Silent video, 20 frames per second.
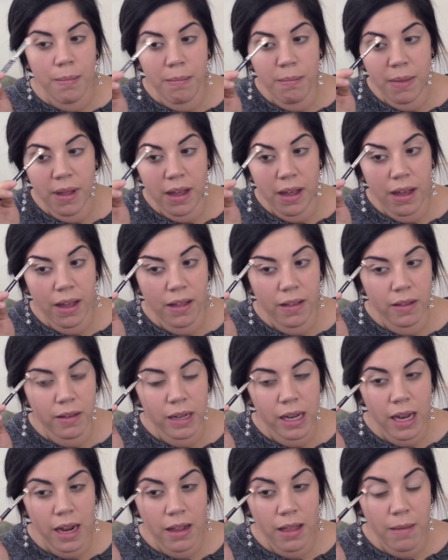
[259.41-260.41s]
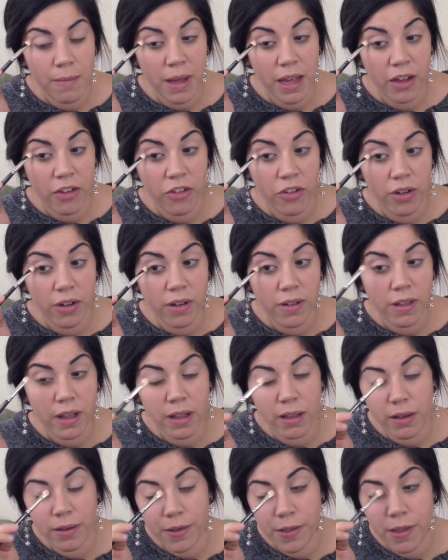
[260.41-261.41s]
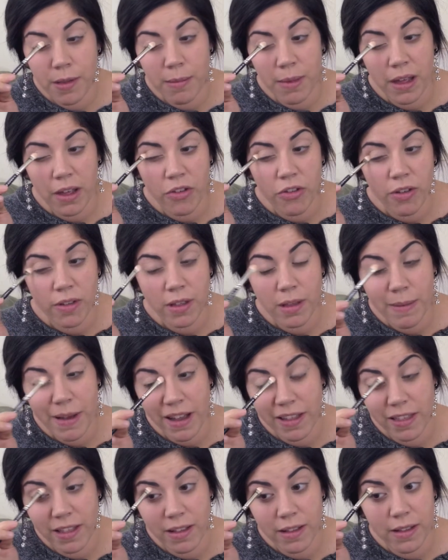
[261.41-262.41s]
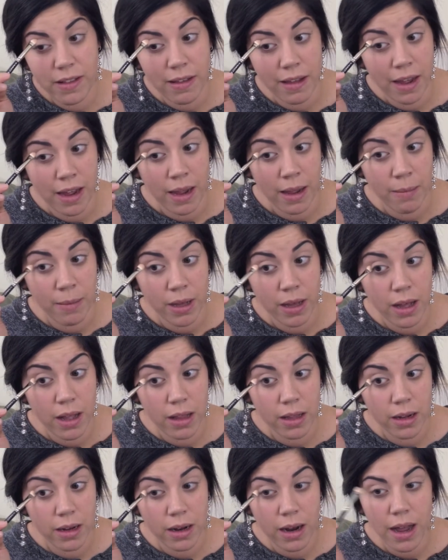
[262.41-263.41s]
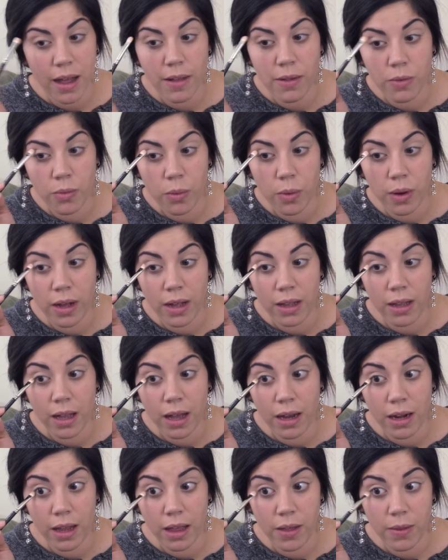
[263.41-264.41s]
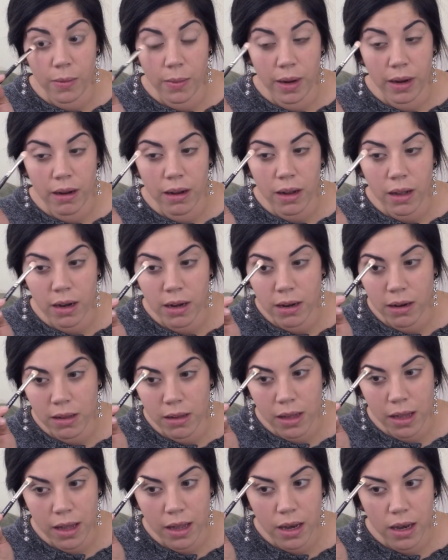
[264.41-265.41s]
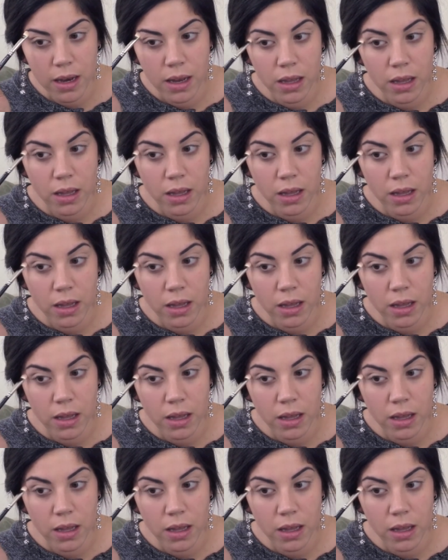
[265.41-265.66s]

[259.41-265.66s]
because looking at the pictures it looks to be just about the same color as what Lana is wearing on her lid.